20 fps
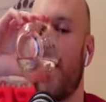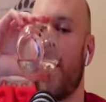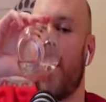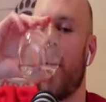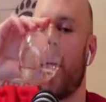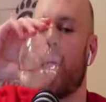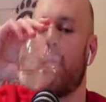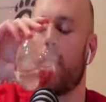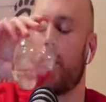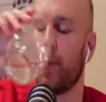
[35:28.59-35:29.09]

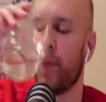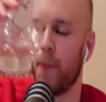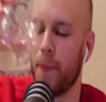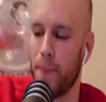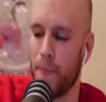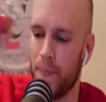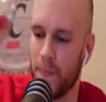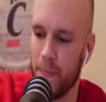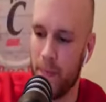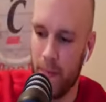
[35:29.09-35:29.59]

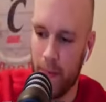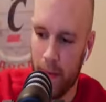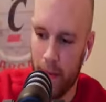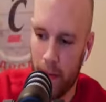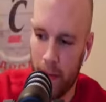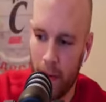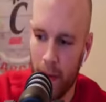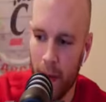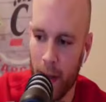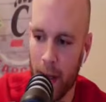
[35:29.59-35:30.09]

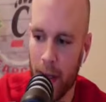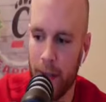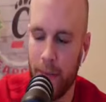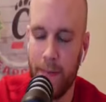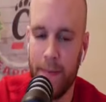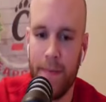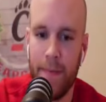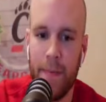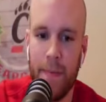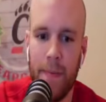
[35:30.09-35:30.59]

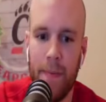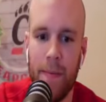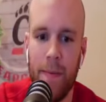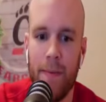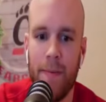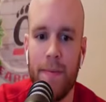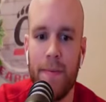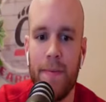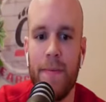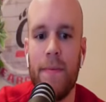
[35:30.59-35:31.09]

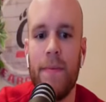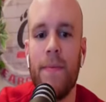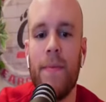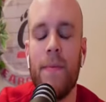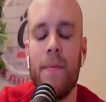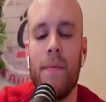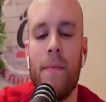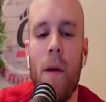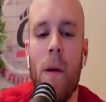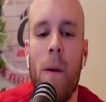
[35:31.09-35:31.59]

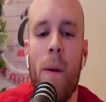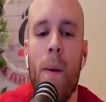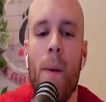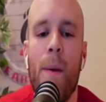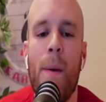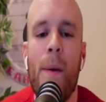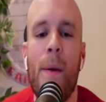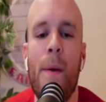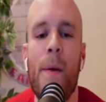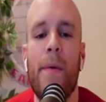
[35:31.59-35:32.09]

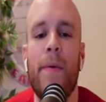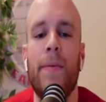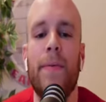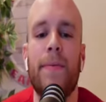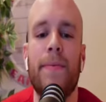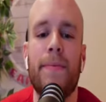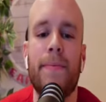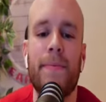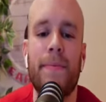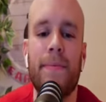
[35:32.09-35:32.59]

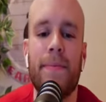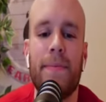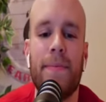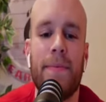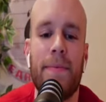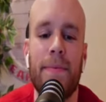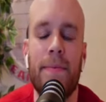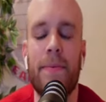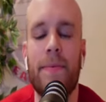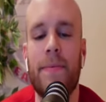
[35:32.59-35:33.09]

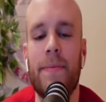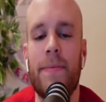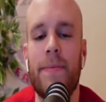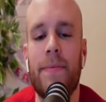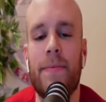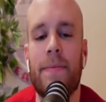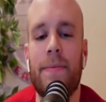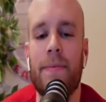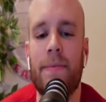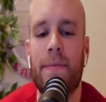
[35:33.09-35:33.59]

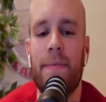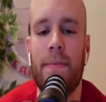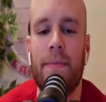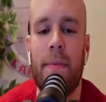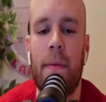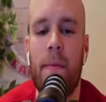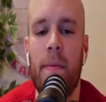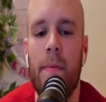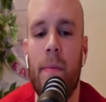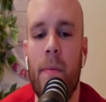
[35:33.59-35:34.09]

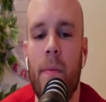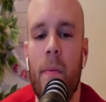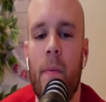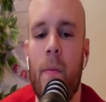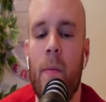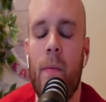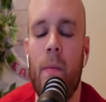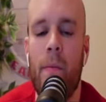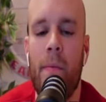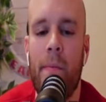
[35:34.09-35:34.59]

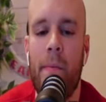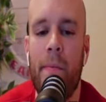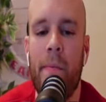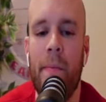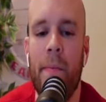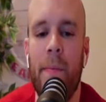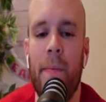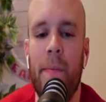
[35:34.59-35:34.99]
(silent)